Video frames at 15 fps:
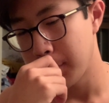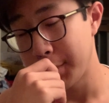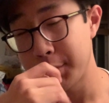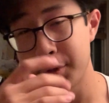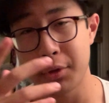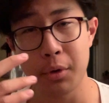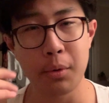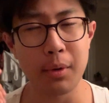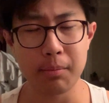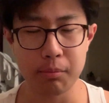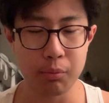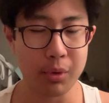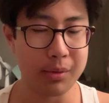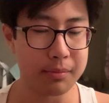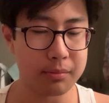Do you know what?
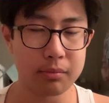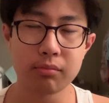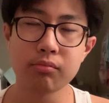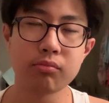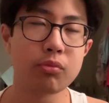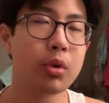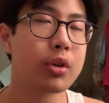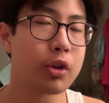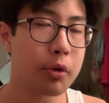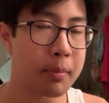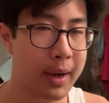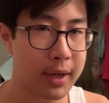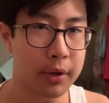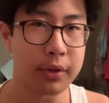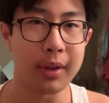We'll, we'll go
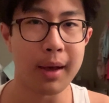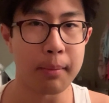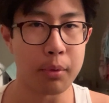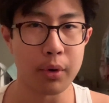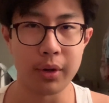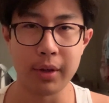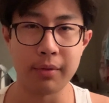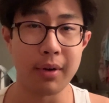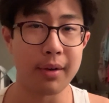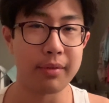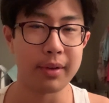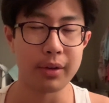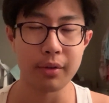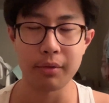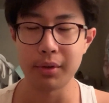back on that point if I
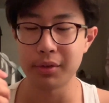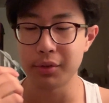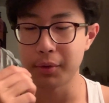think of it.